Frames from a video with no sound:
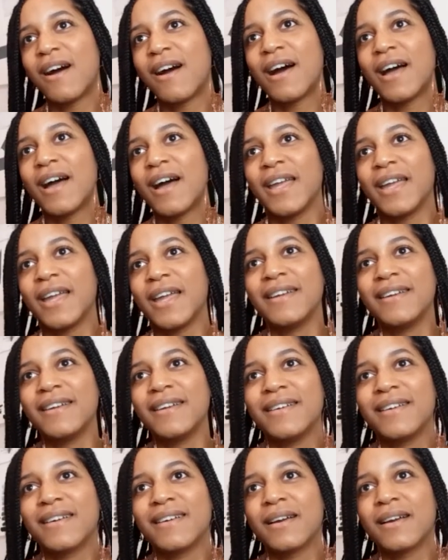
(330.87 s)
I
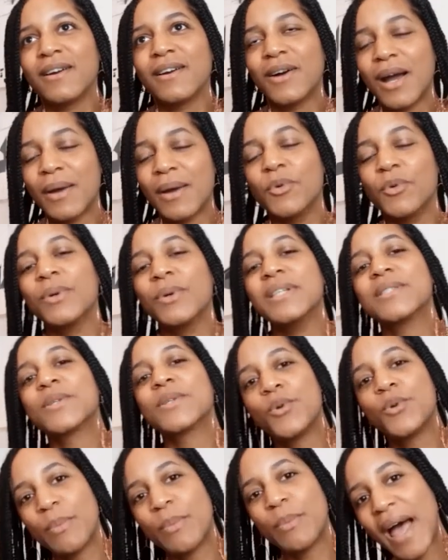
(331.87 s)
am always
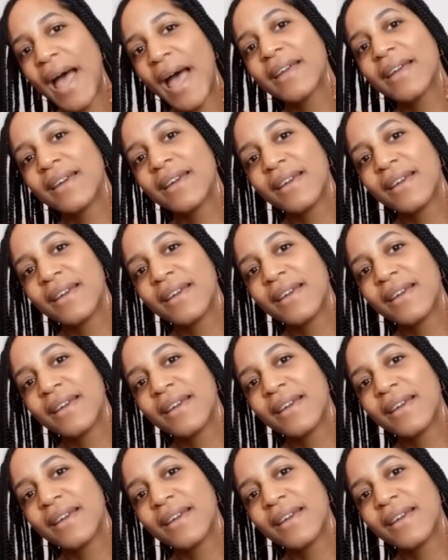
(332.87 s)
called back.